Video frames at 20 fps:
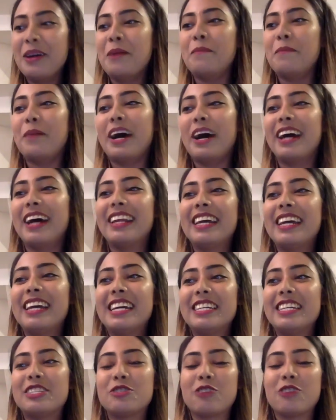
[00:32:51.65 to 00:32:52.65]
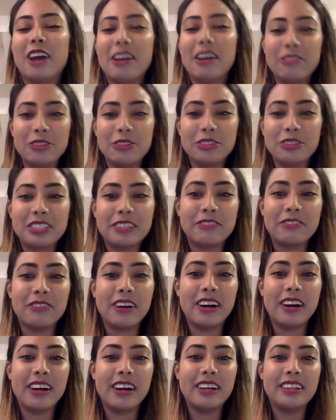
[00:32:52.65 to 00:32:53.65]
But his travels have
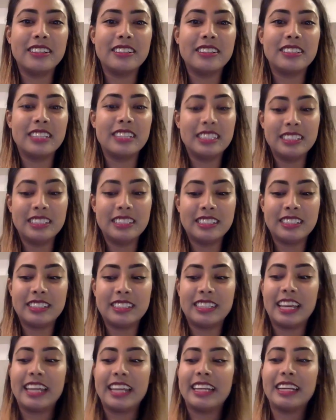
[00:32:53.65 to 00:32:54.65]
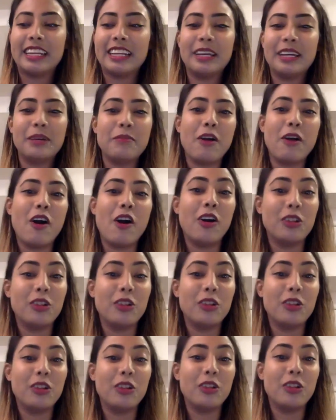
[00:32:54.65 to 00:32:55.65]
uh, since taken him
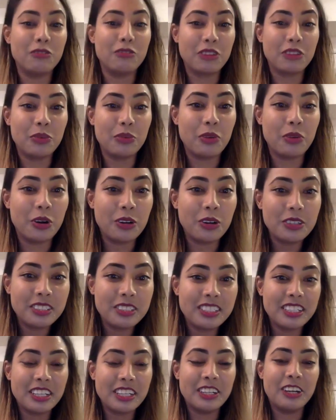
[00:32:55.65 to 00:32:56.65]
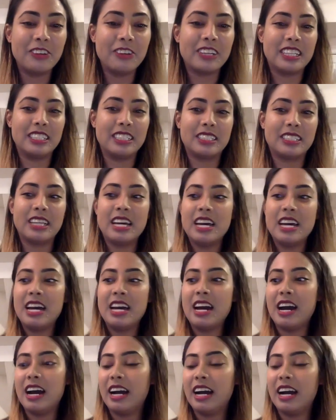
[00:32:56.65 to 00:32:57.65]
all over the world. You know, he's
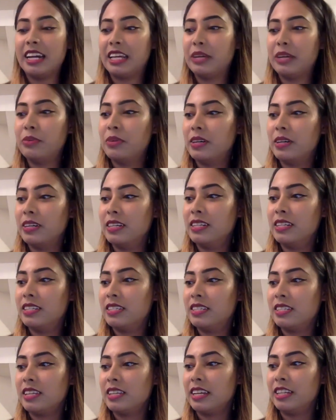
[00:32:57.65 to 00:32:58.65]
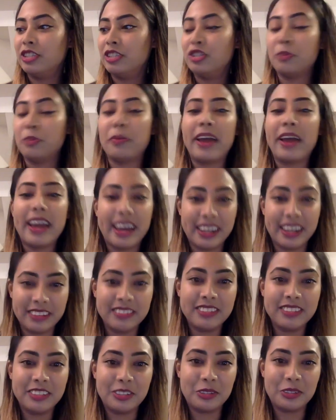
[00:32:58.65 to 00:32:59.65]
uh, he was in Japan
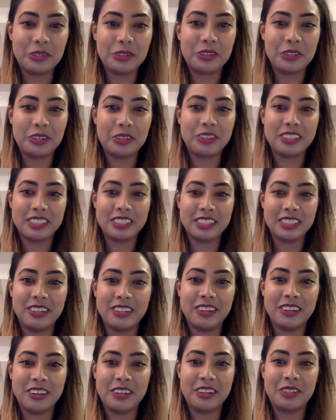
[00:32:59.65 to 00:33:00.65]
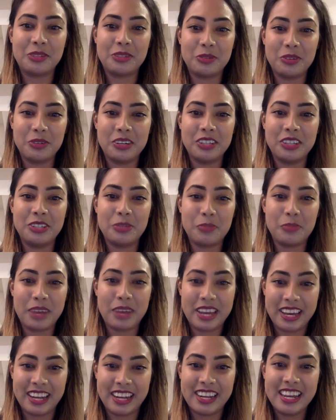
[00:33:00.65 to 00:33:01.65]
earlier this on a tour in
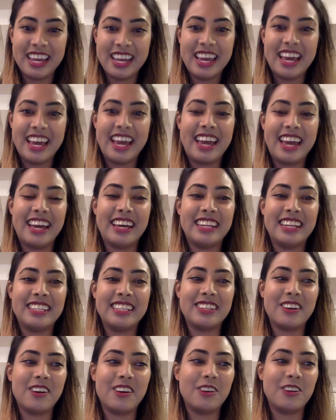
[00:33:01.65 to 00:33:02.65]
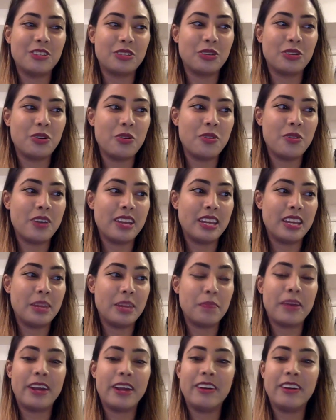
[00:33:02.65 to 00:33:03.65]
Japan, and also in
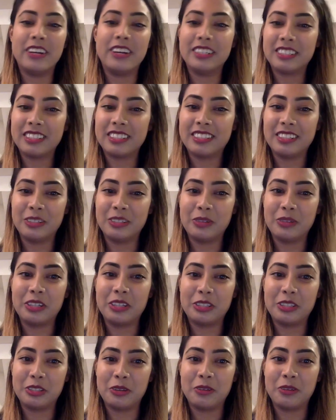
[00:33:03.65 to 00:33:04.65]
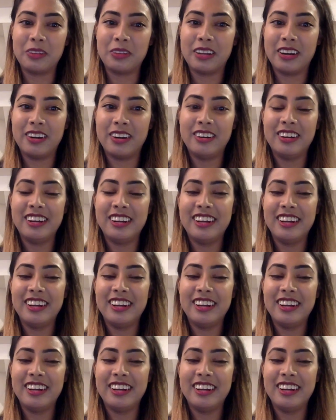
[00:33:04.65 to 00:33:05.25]
Paris doing a show there.